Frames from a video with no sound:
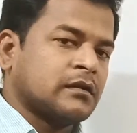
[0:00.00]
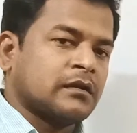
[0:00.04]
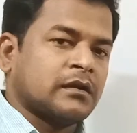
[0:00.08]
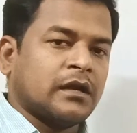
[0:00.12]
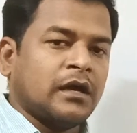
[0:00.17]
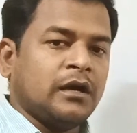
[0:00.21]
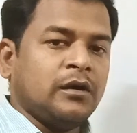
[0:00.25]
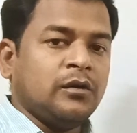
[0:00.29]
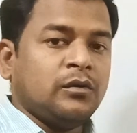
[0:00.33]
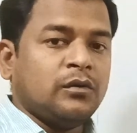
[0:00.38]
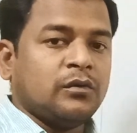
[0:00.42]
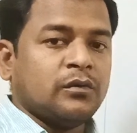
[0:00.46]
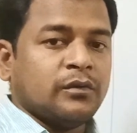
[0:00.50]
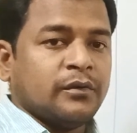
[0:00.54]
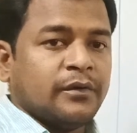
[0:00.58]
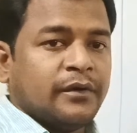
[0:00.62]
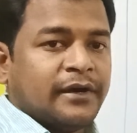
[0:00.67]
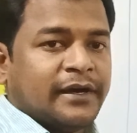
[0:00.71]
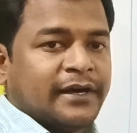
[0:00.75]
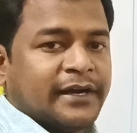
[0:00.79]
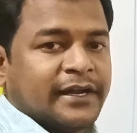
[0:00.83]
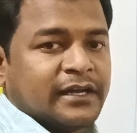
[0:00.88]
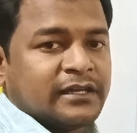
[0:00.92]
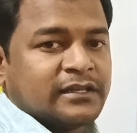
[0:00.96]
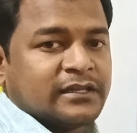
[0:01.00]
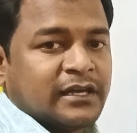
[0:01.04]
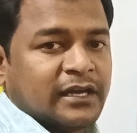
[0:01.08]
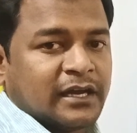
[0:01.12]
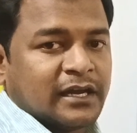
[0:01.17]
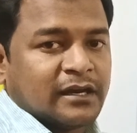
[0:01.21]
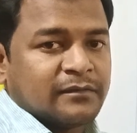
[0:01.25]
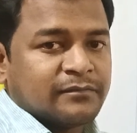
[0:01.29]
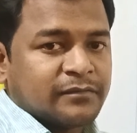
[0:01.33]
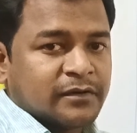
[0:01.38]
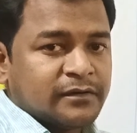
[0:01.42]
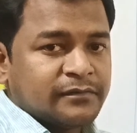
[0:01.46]
Now we will take the
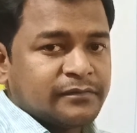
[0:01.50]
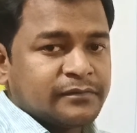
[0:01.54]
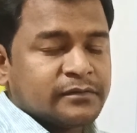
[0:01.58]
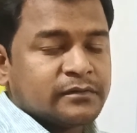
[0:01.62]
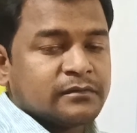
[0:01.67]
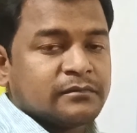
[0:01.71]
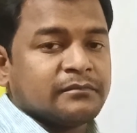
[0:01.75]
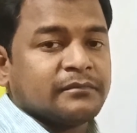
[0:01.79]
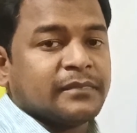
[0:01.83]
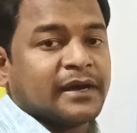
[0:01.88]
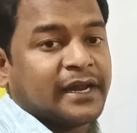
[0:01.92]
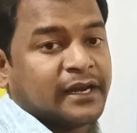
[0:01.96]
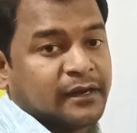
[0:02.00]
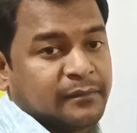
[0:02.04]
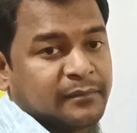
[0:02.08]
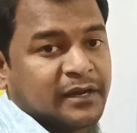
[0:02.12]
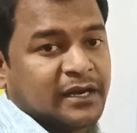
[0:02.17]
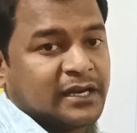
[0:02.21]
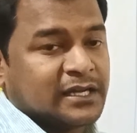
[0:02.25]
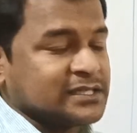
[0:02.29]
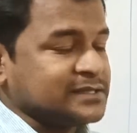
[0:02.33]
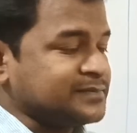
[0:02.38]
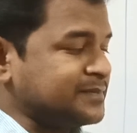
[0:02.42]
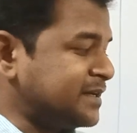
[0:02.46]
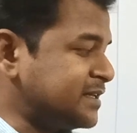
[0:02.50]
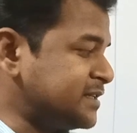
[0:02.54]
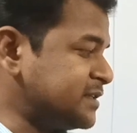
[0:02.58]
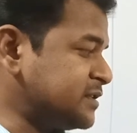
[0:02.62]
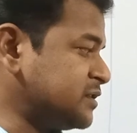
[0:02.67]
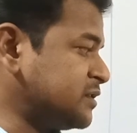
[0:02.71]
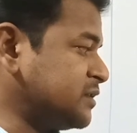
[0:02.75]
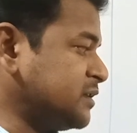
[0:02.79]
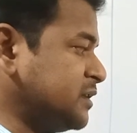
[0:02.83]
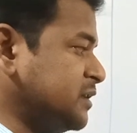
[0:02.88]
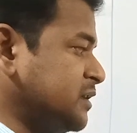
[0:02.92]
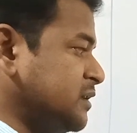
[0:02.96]
help of binomial
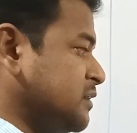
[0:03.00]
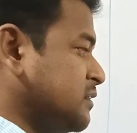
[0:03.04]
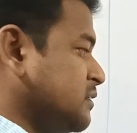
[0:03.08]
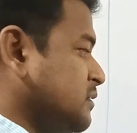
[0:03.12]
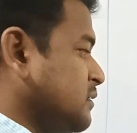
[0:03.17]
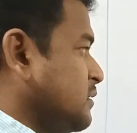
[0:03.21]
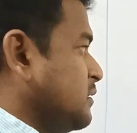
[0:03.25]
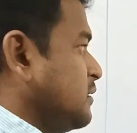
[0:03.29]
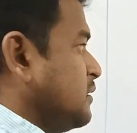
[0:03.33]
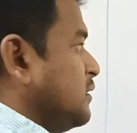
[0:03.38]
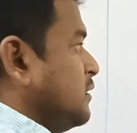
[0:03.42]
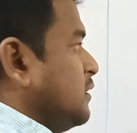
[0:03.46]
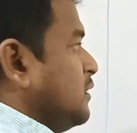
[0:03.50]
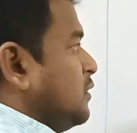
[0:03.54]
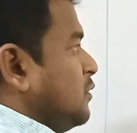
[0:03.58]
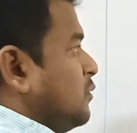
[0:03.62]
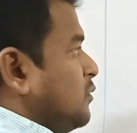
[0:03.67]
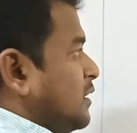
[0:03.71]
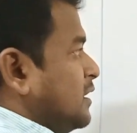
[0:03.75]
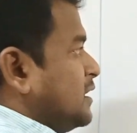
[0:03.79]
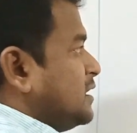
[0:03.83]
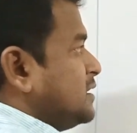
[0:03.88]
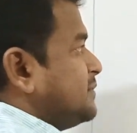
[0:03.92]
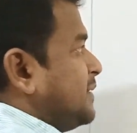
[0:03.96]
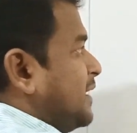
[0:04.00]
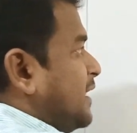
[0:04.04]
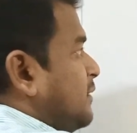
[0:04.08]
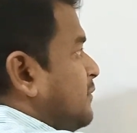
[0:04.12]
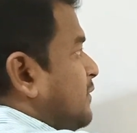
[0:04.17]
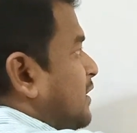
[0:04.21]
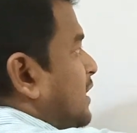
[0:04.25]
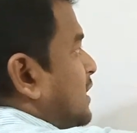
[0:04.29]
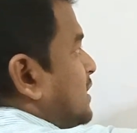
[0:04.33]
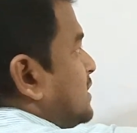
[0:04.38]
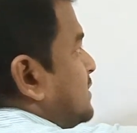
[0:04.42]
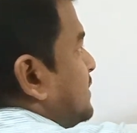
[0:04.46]
expansion here. What is
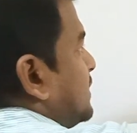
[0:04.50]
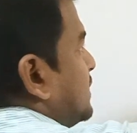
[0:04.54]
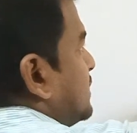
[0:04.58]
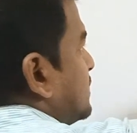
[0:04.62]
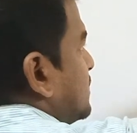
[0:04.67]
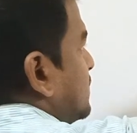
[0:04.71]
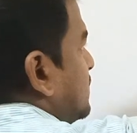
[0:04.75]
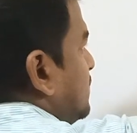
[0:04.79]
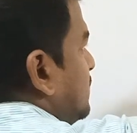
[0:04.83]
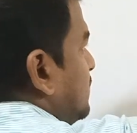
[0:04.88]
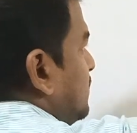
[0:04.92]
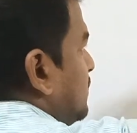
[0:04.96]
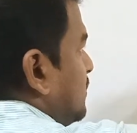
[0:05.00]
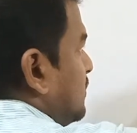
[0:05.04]
binomial expansion?